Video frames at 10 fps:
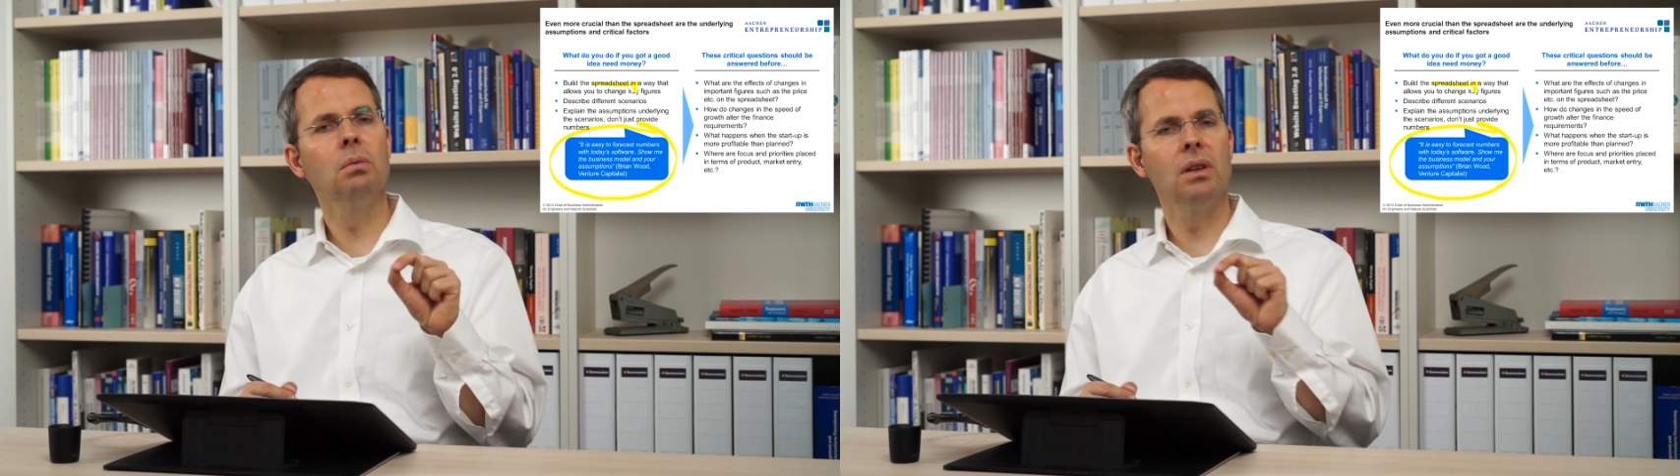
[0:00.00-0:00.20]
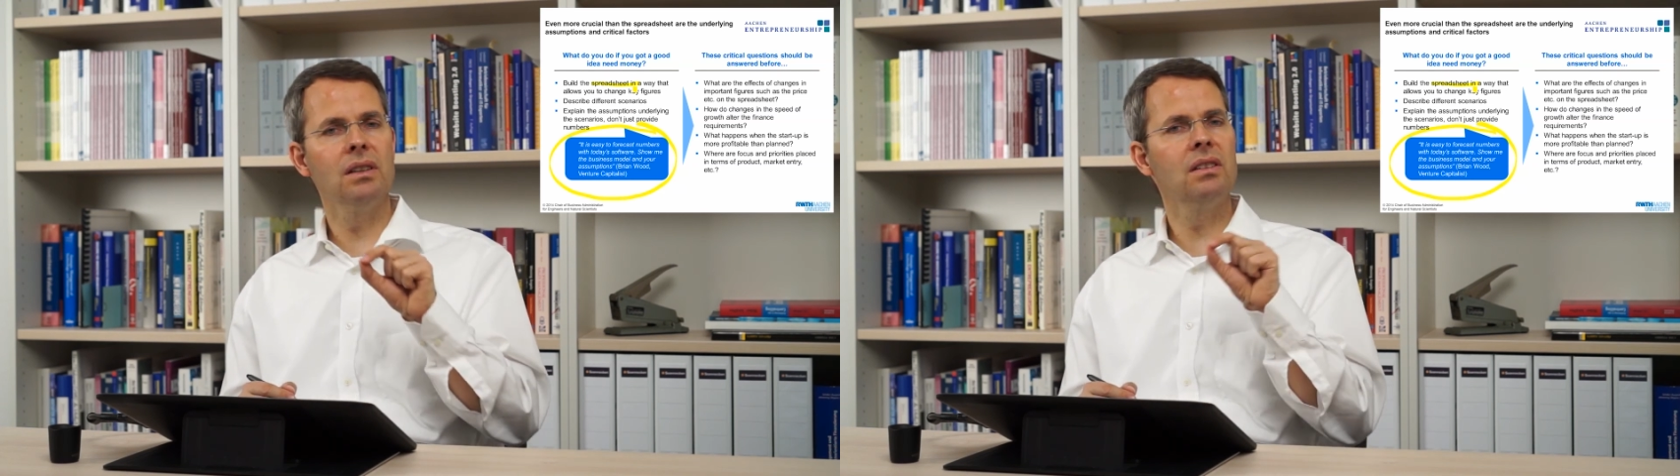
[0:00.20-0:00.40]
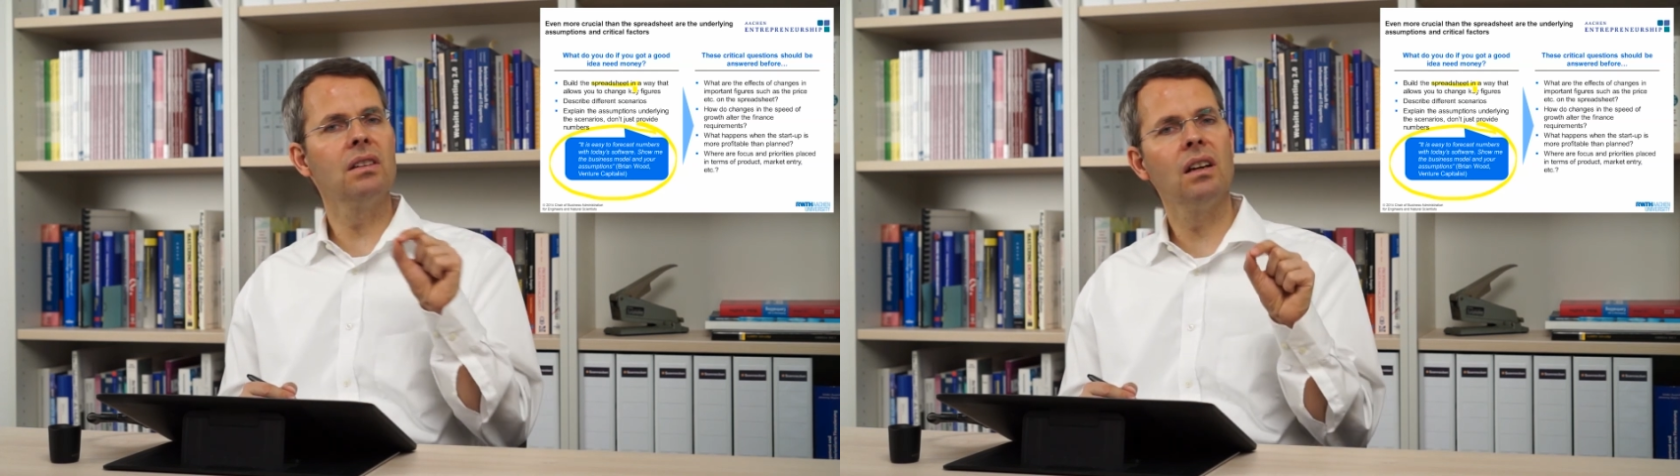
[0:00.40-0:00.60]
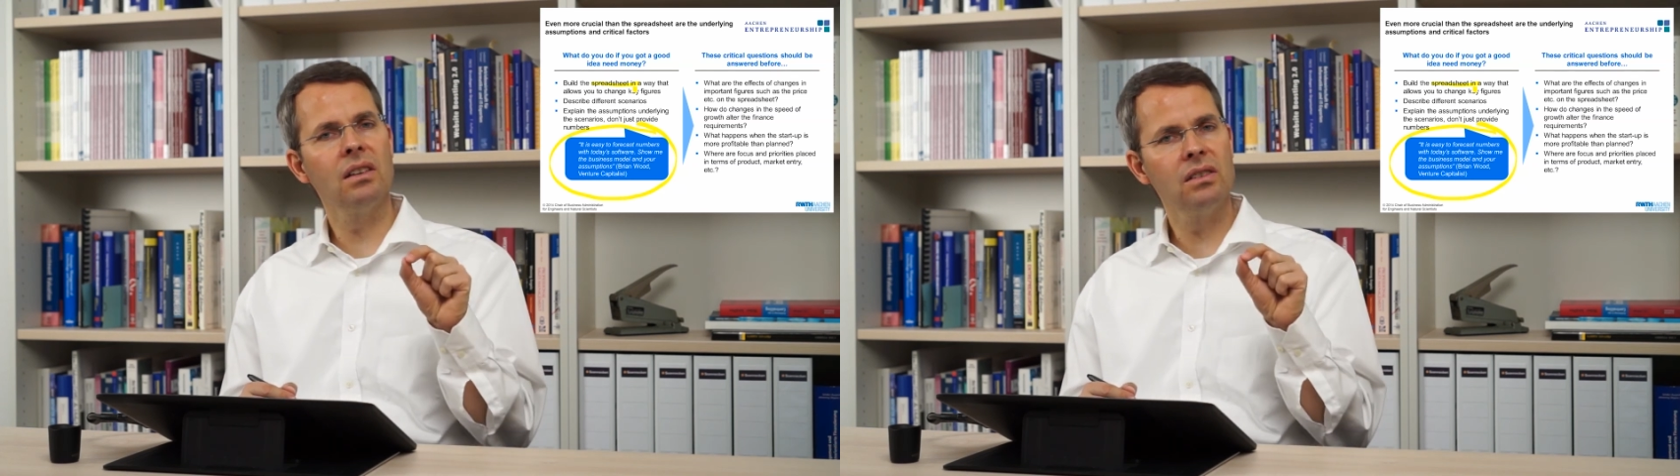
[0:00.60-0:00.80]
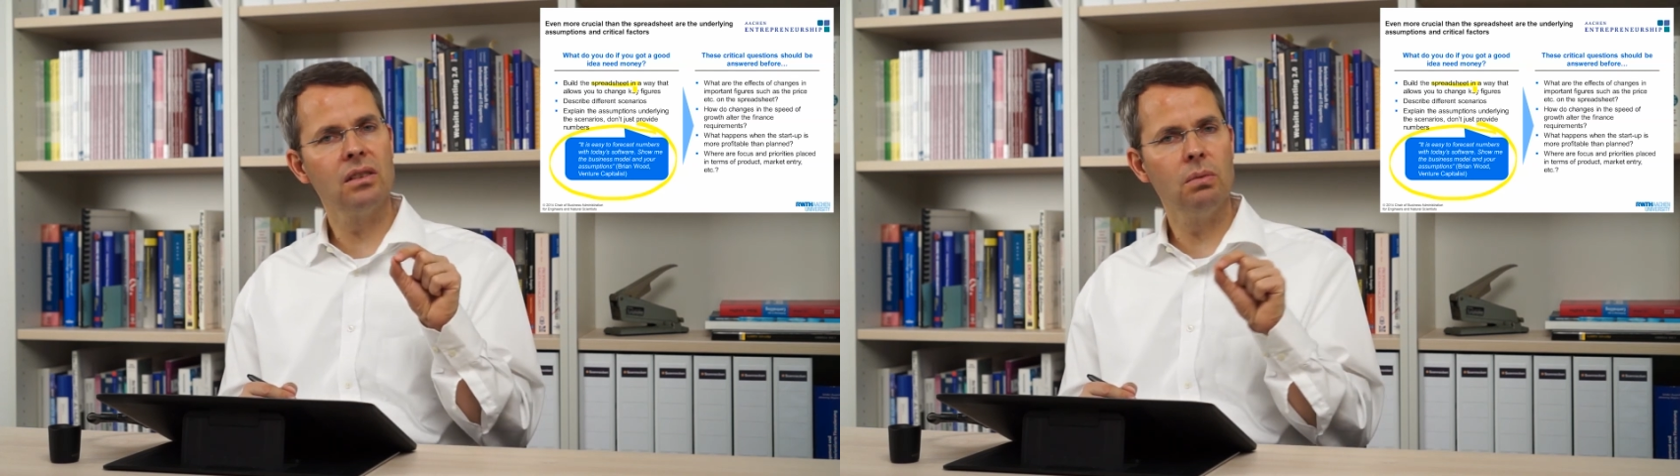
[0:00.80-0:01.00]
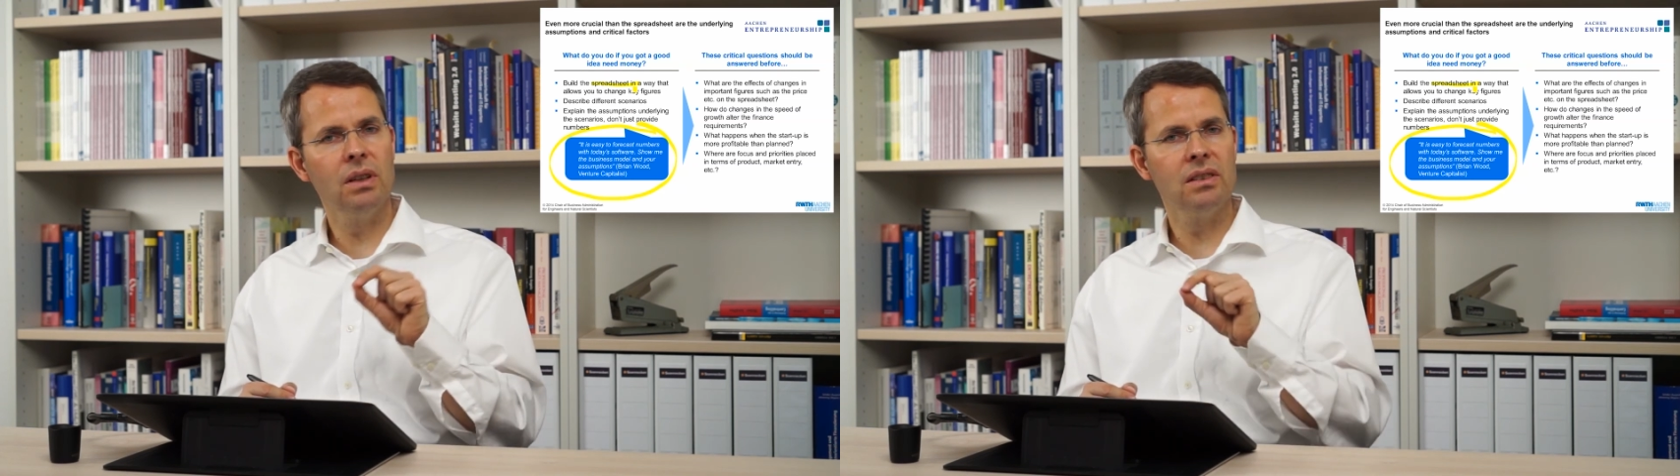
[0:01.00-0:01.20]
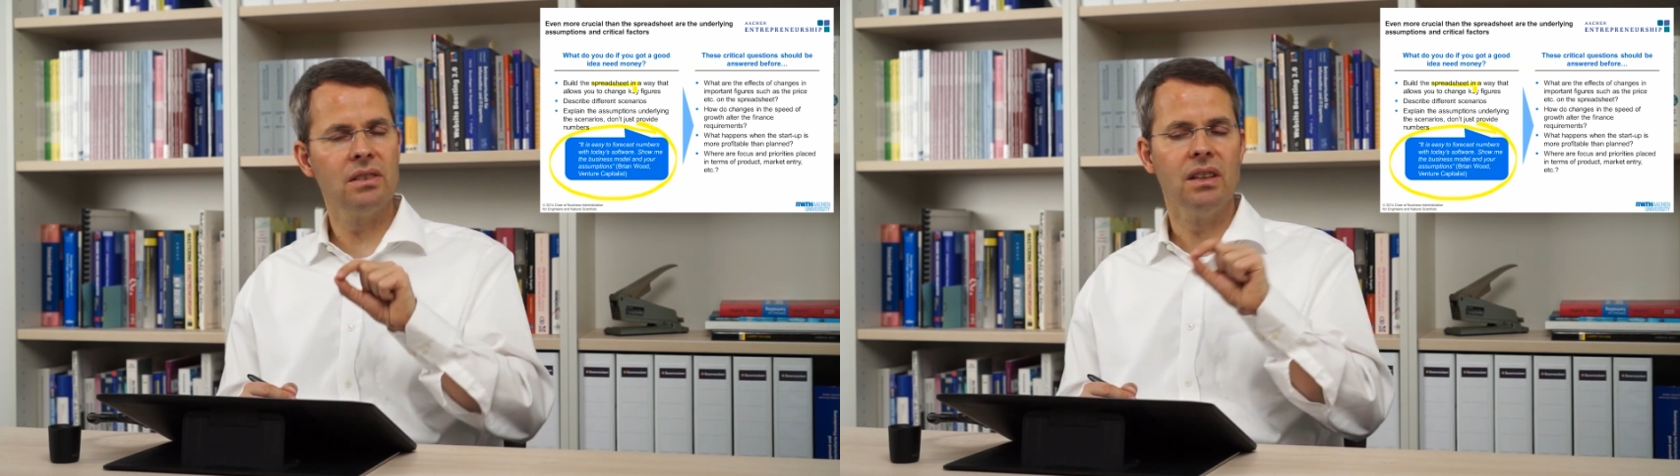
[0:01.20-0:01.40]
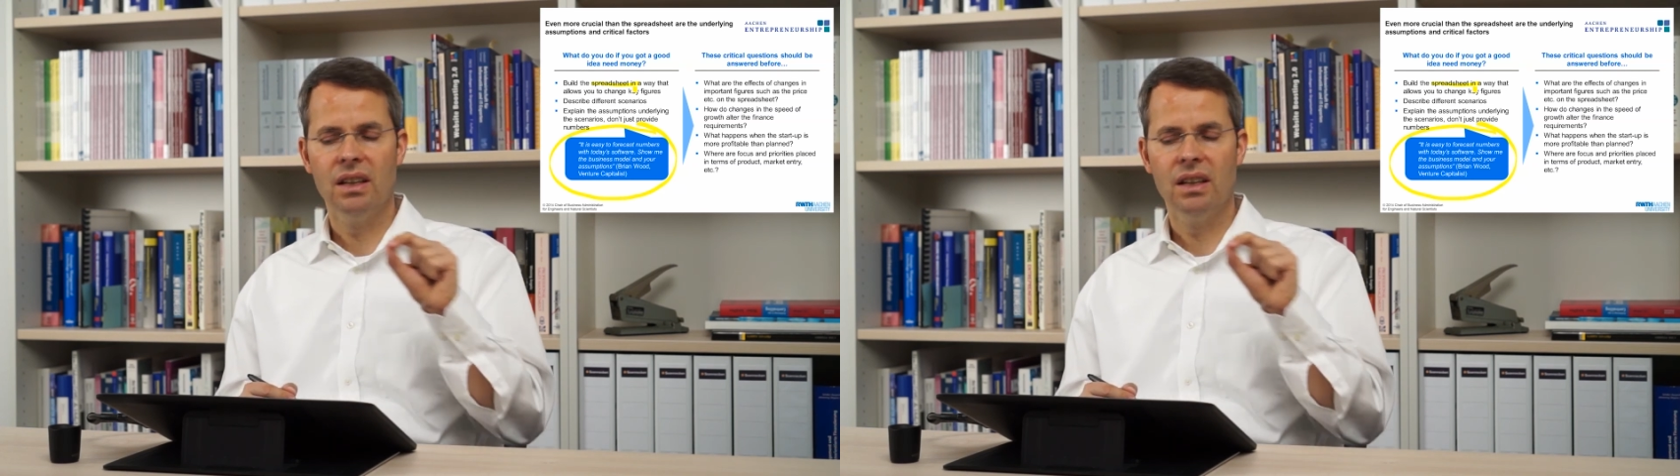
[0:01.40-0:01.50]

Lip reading: what is the consequence